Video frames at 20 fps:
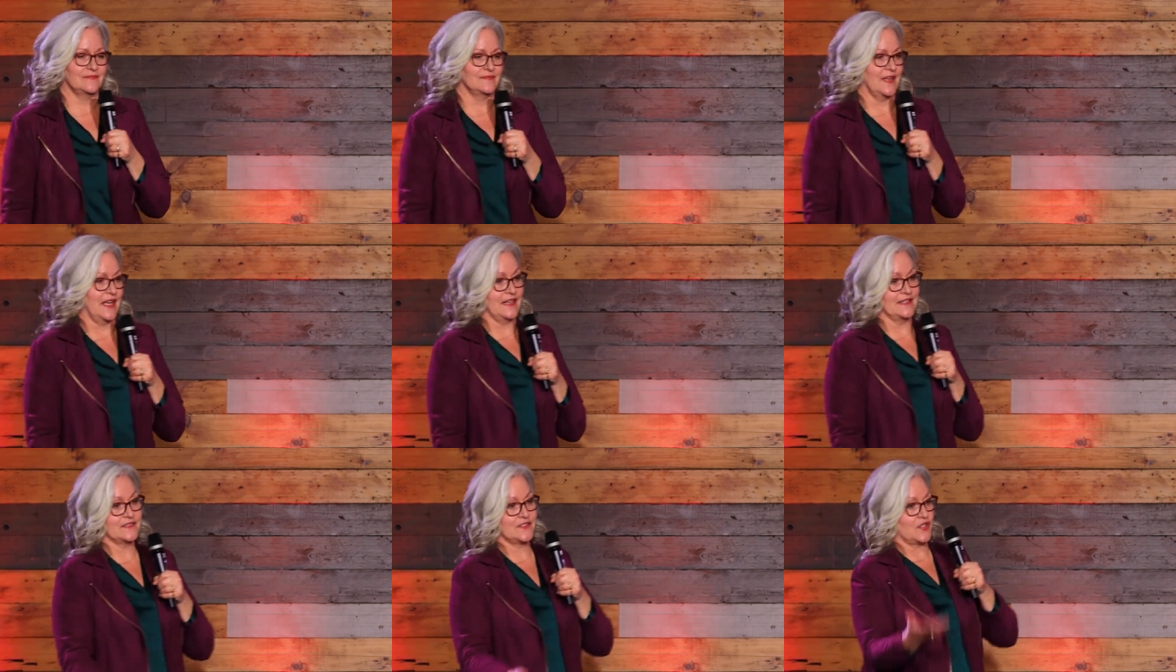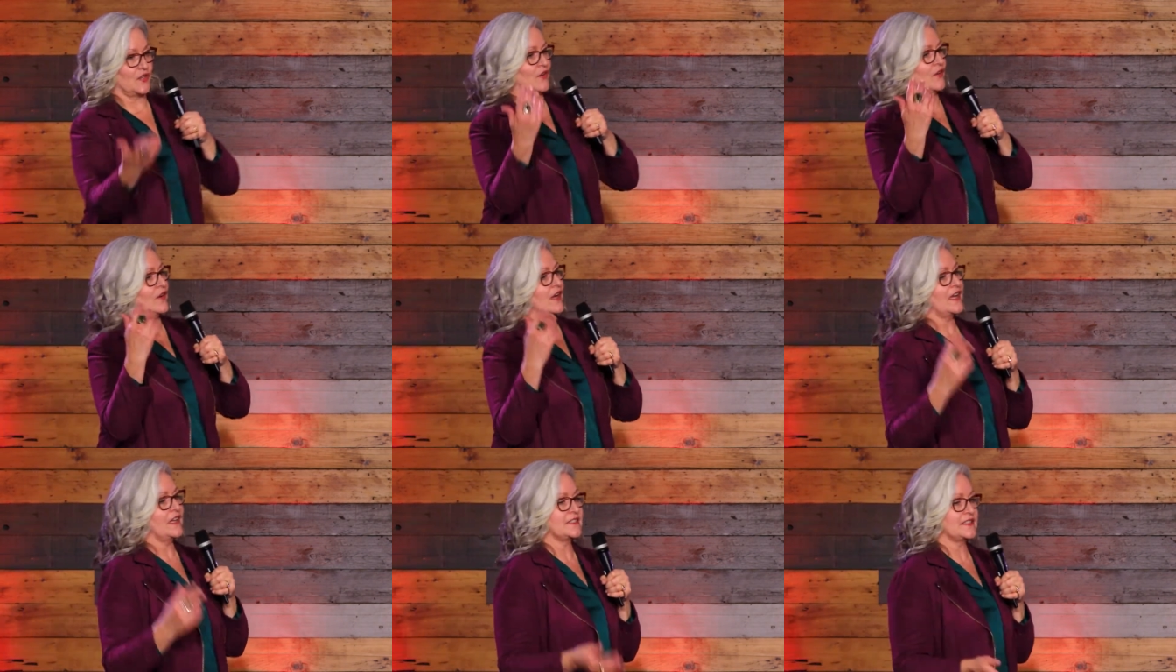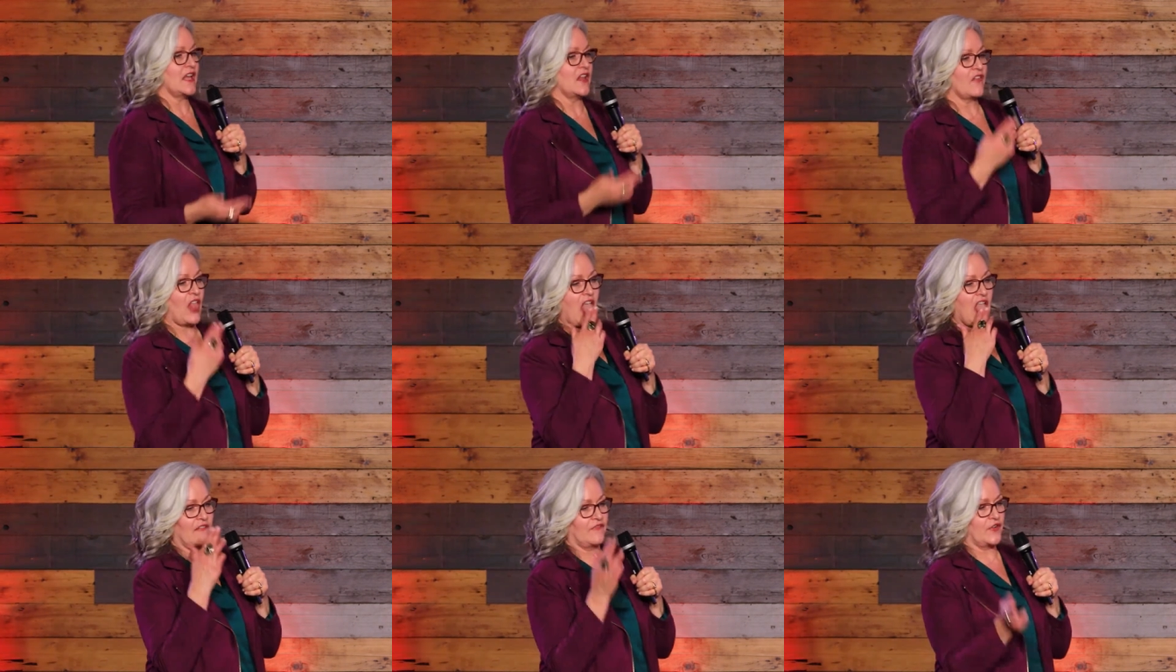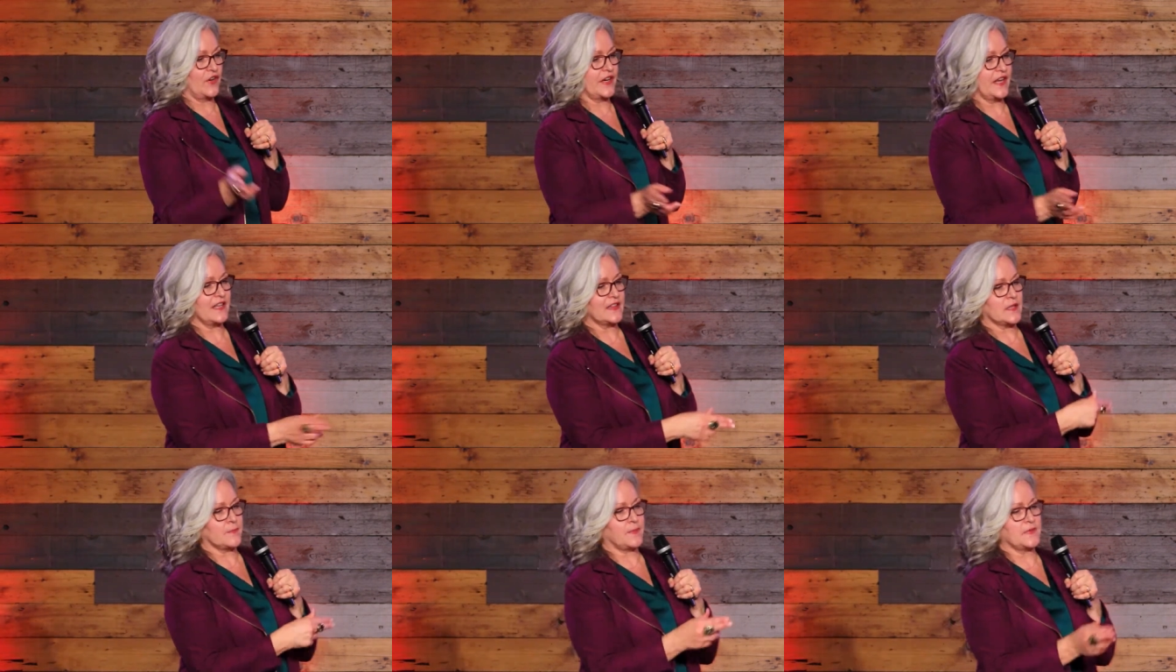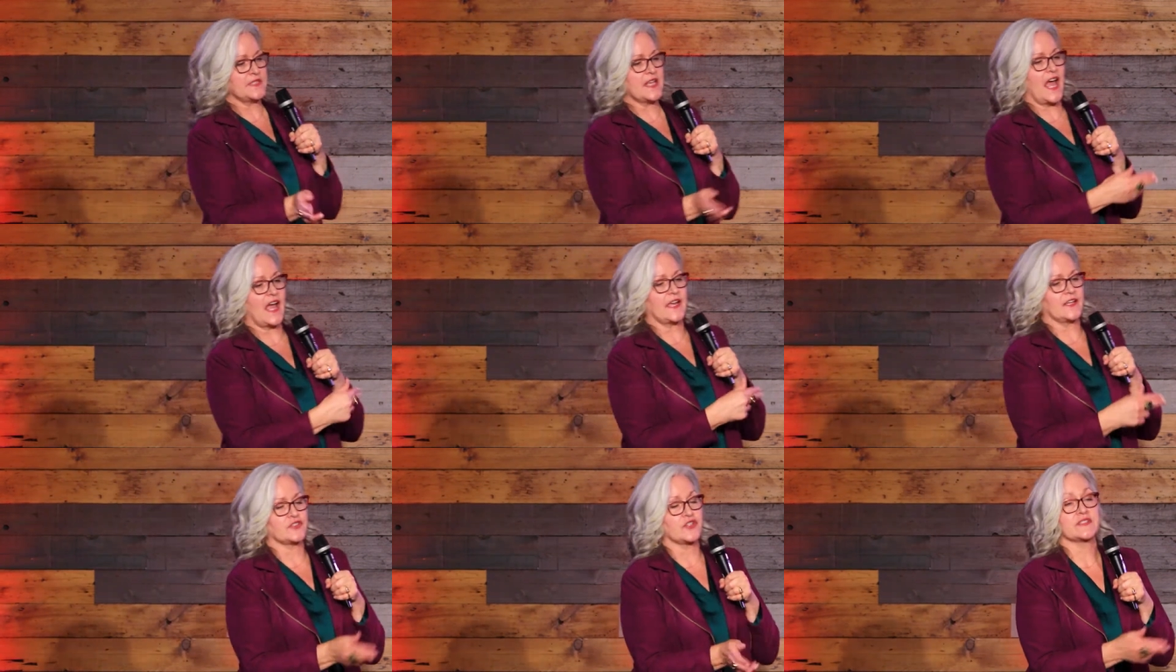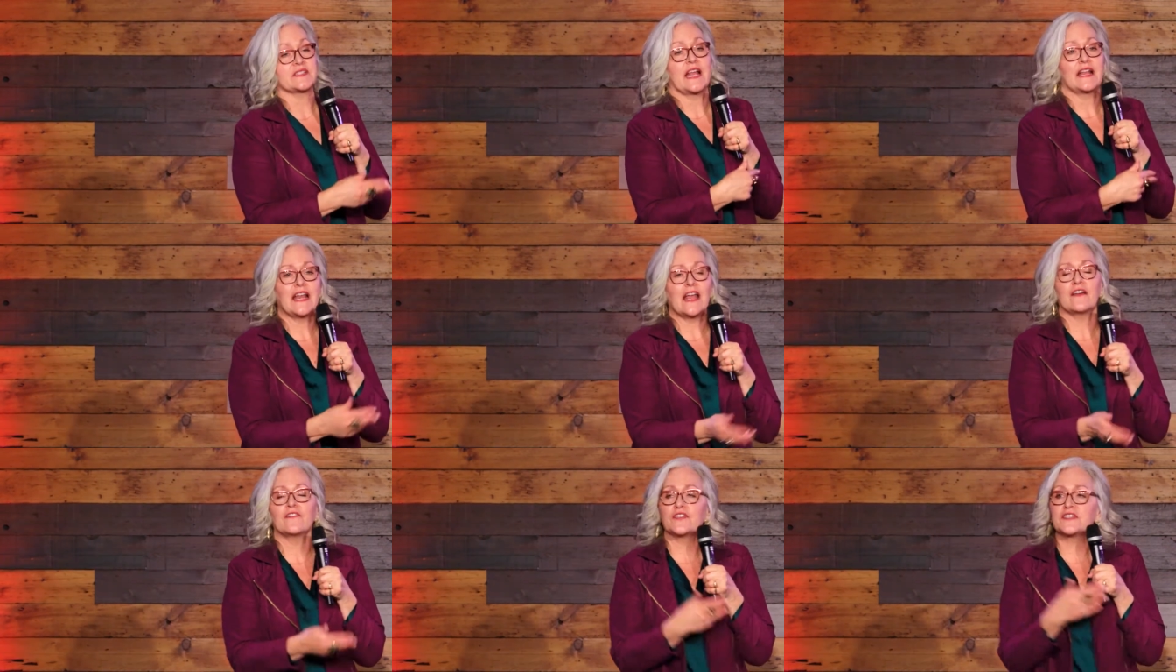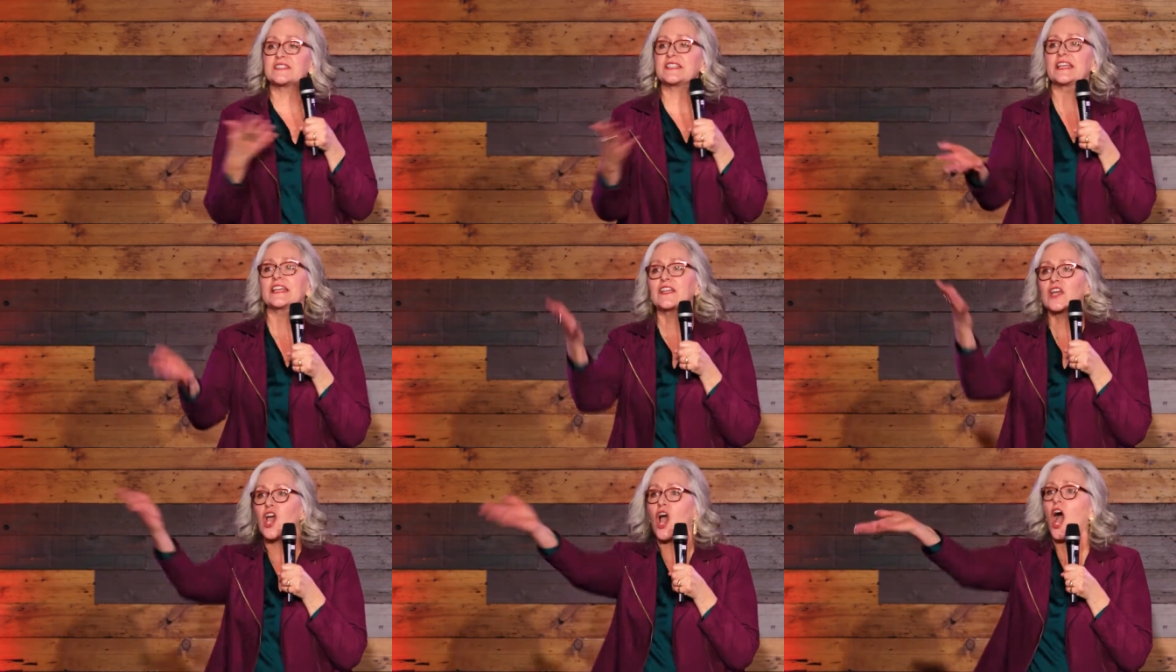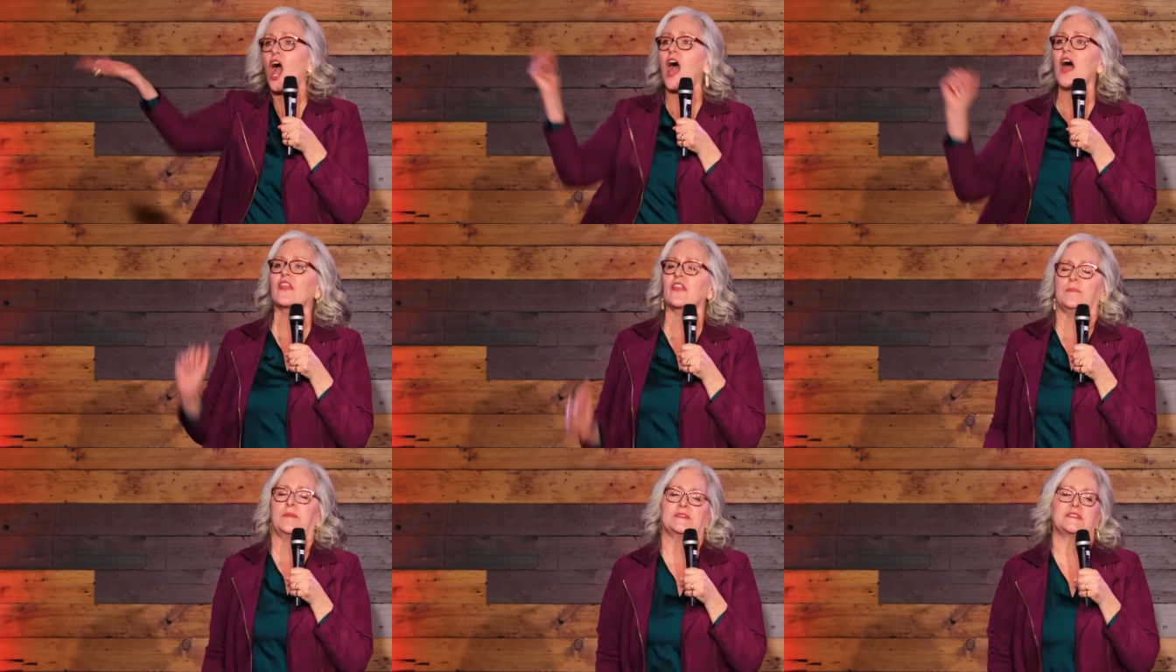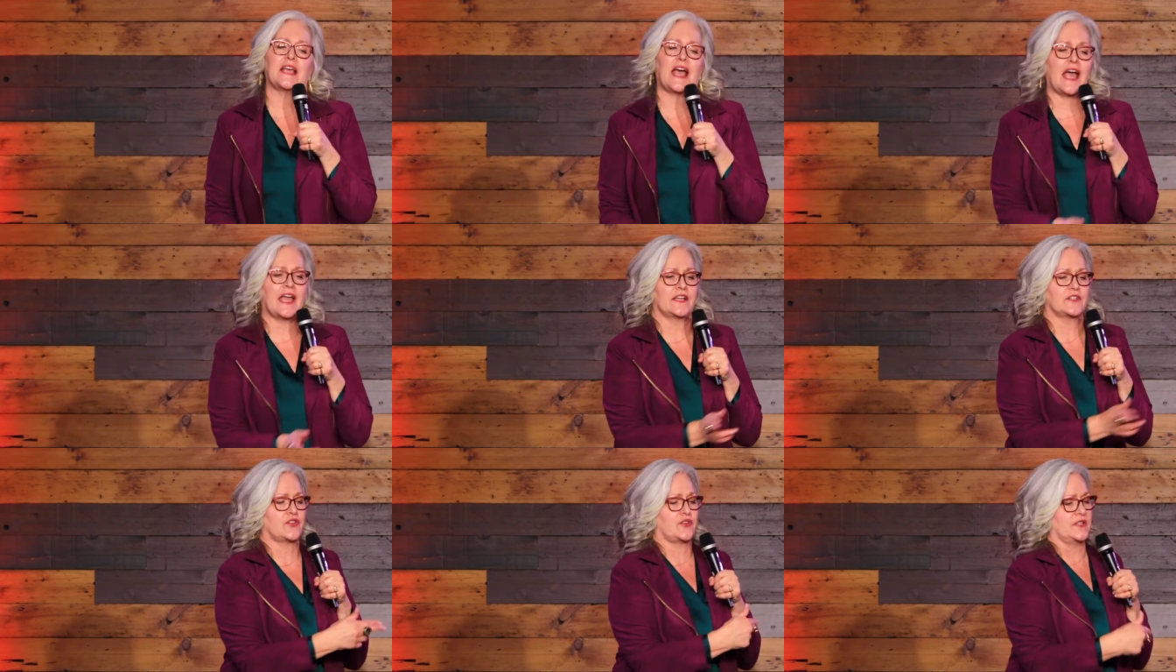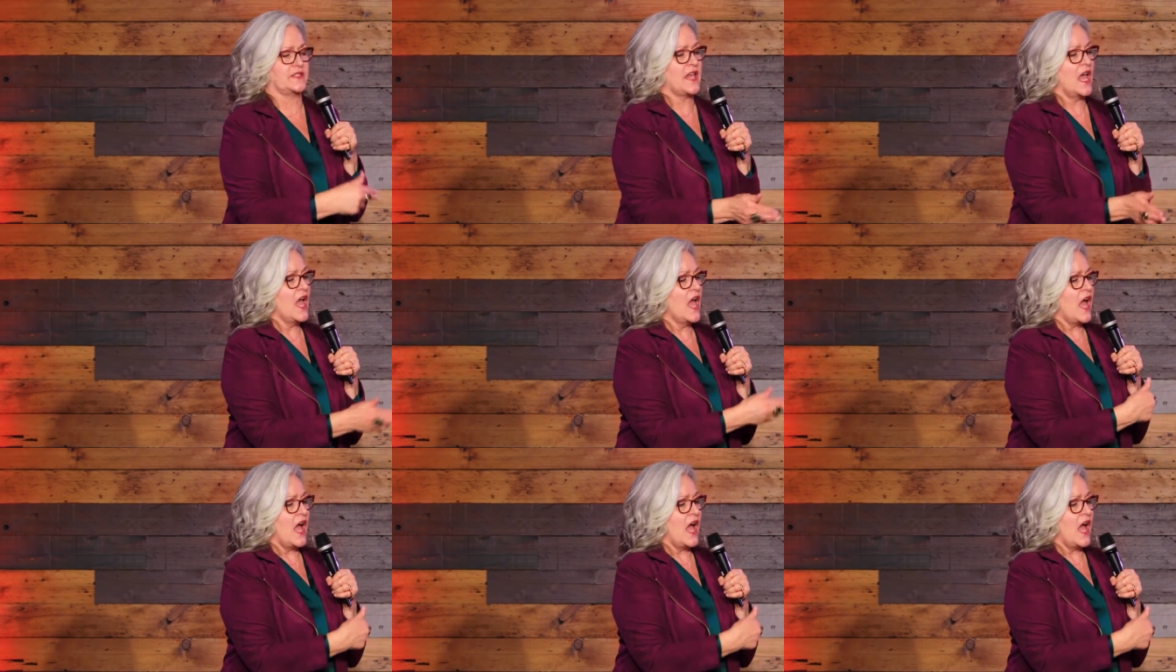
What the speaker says: And so I said, forget the podiatrist. I never did call the podiatrist.